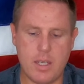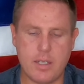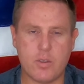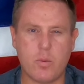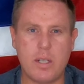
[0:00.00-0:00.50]
is
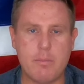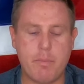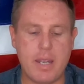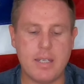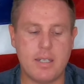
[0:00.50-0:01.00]
it's really
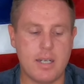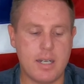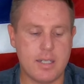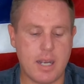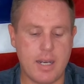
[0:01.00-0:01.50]
based and
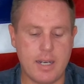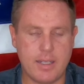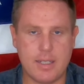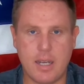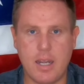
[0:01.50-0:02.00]
designed
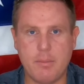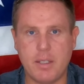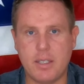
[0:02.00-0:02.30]
at the time